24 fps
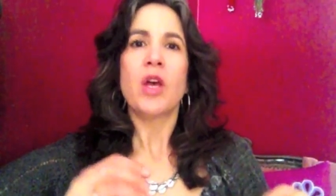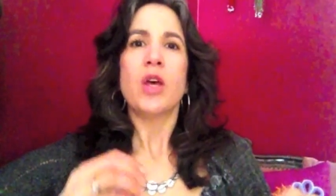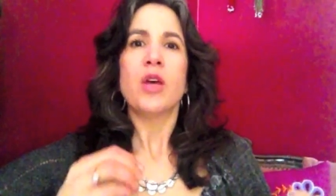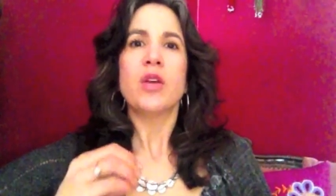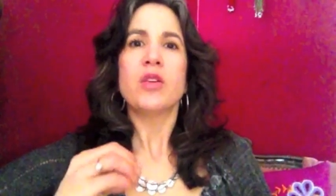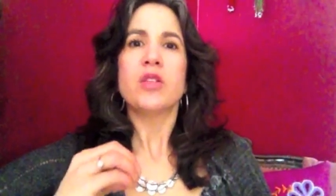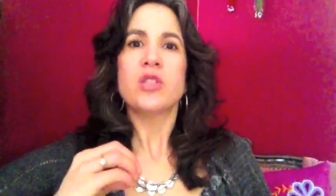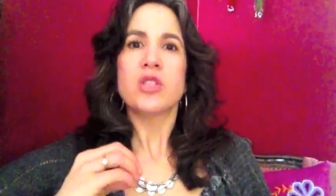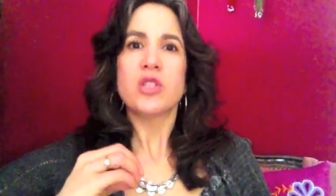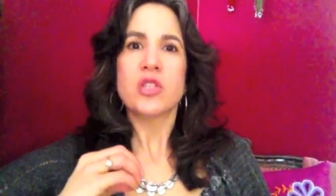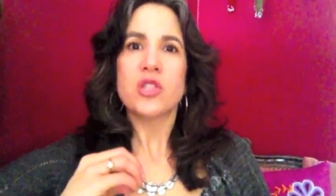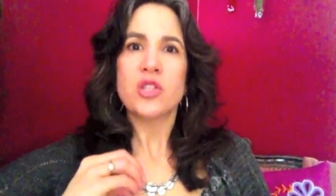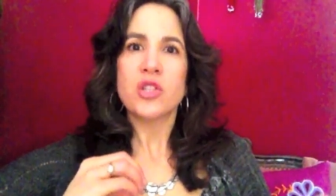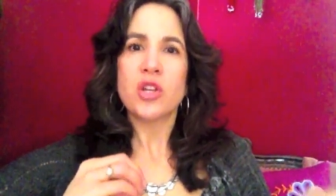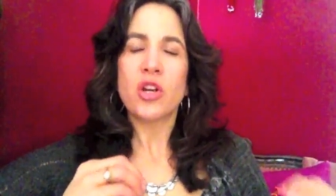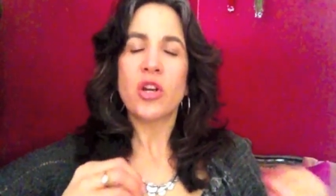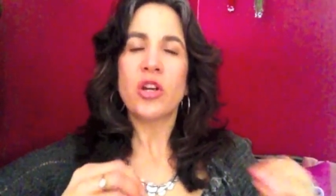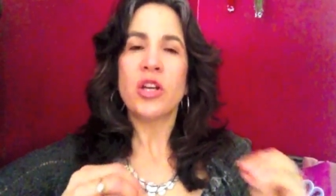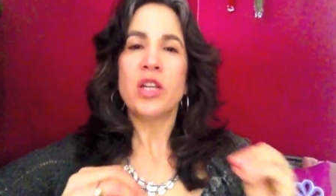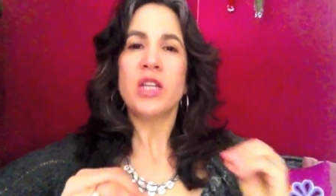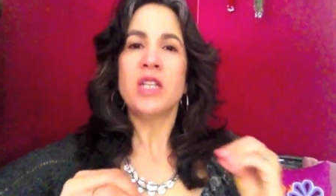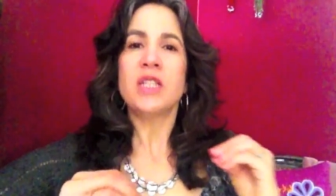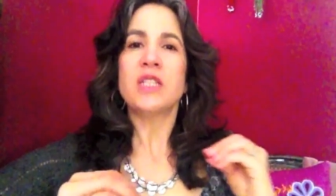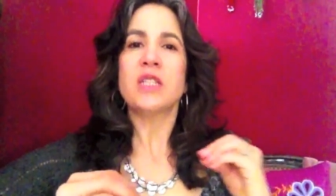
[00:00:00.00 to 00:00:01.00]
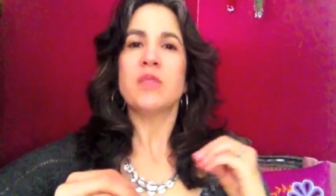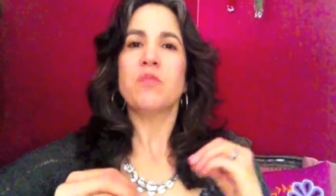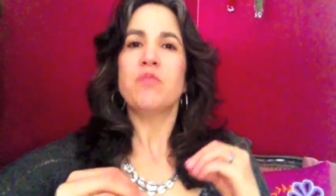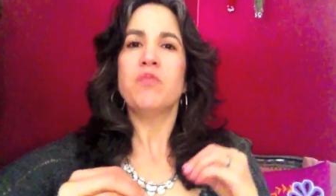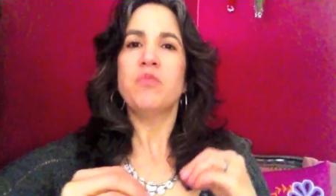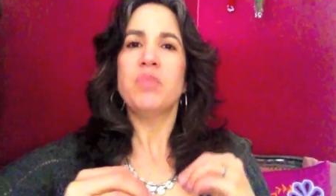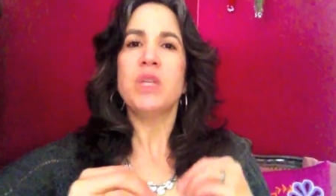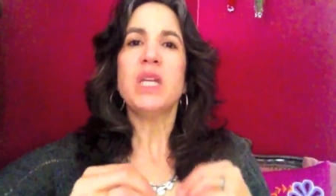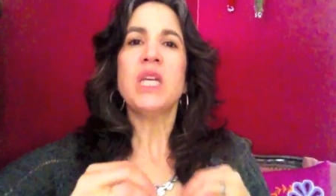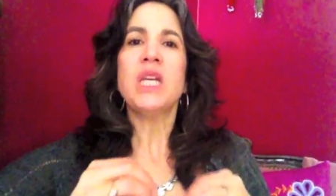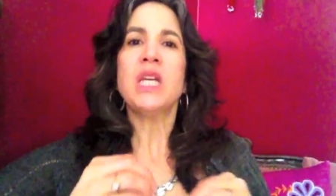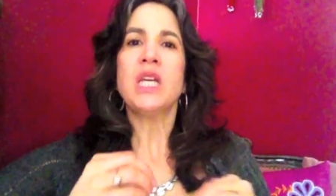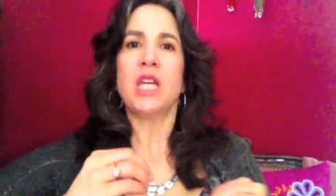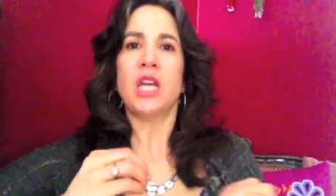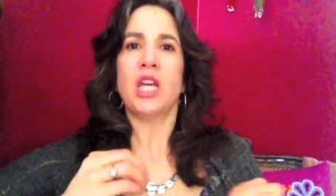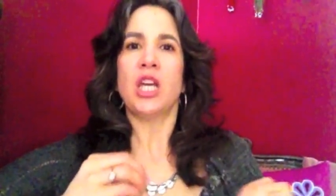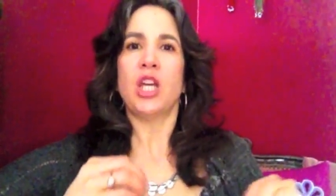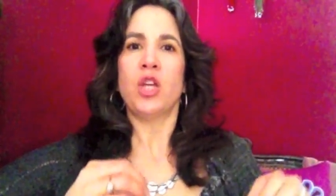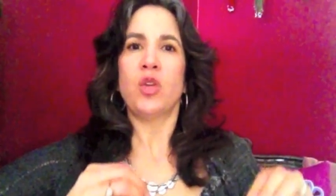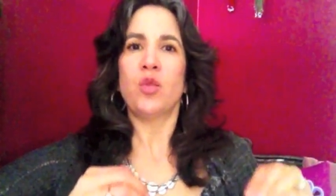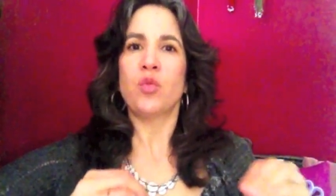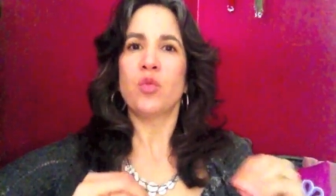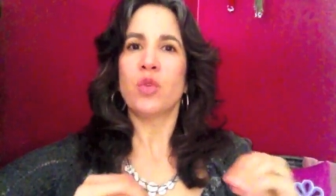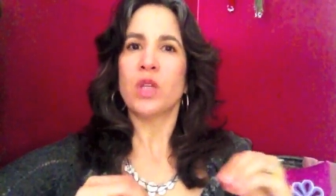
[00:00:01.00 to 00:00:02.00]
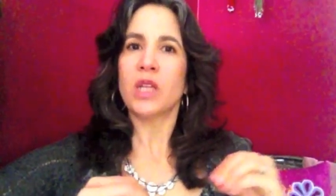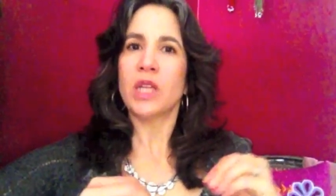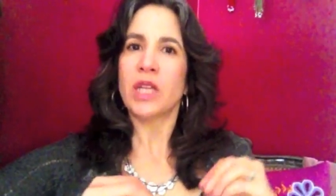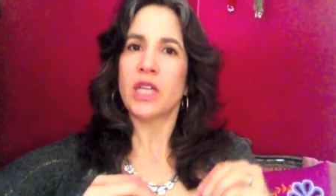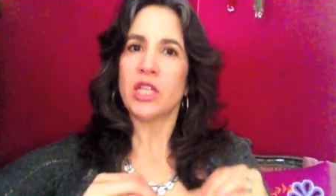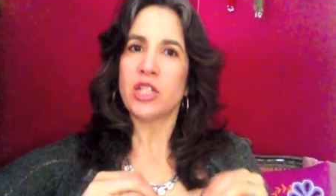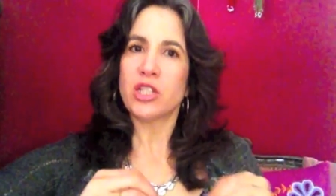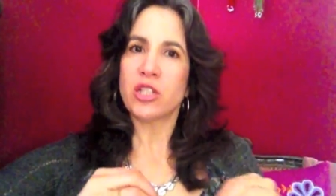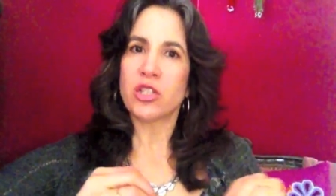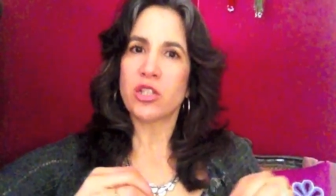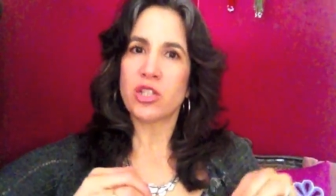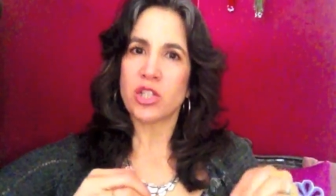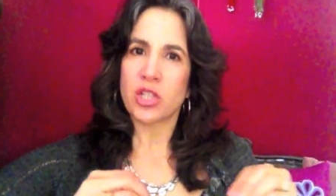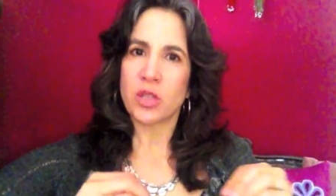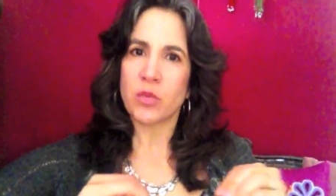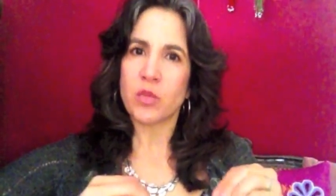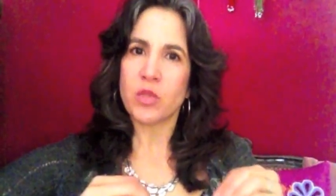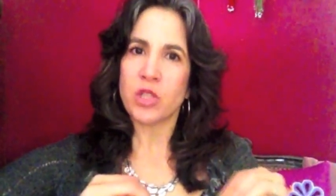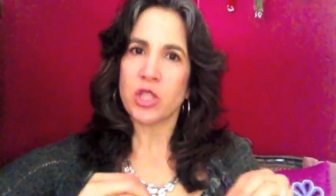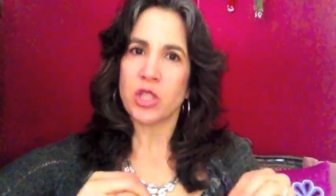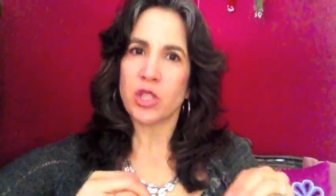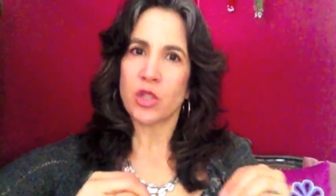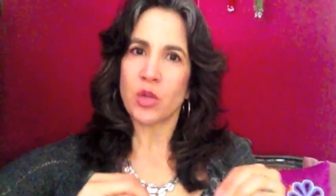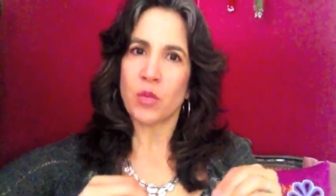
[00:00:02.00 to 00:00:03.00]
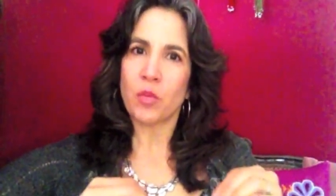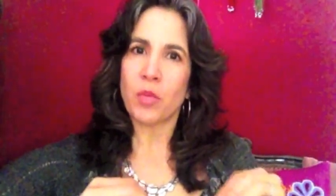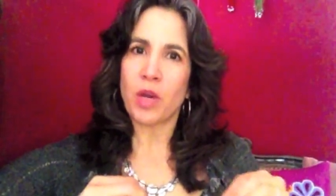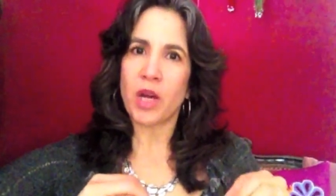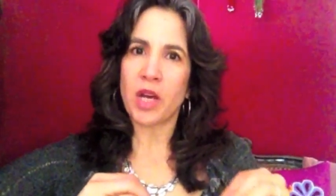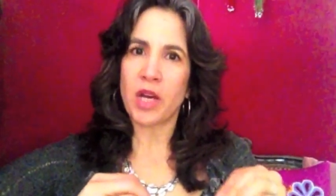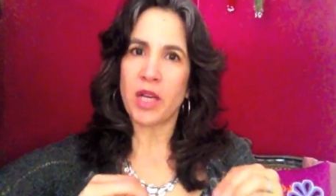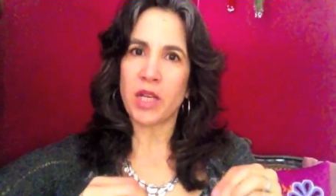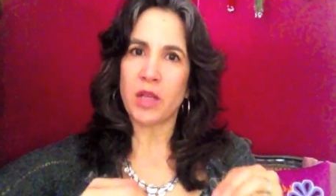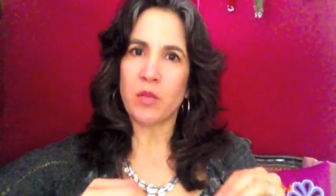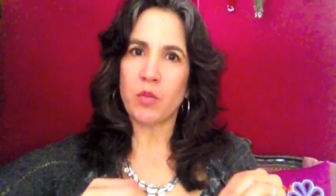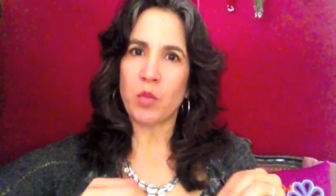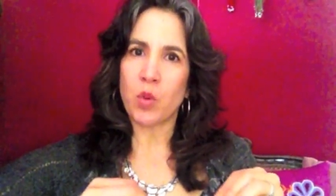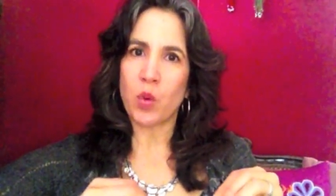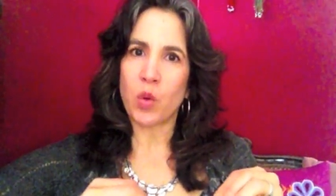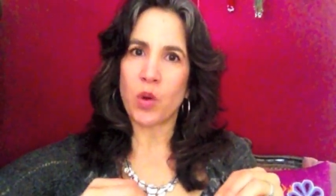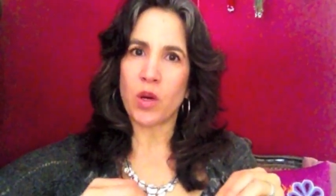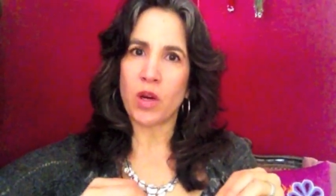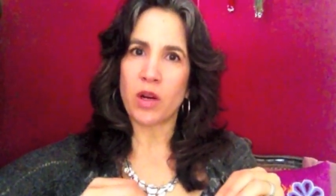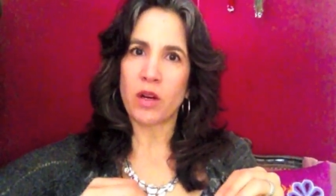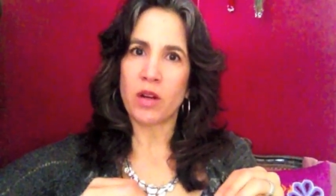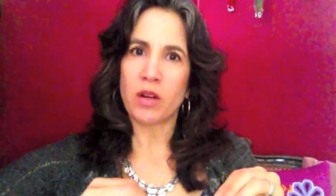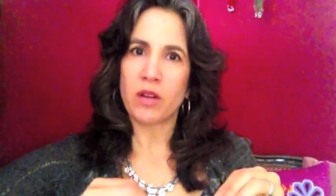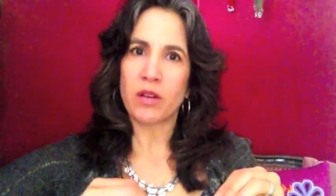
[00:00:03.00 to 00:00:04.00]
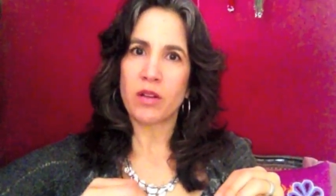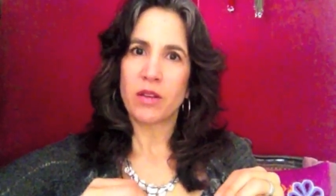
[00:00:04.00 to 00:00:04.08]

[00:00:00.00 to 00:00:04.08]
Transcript: starting to be in relationship to your body more.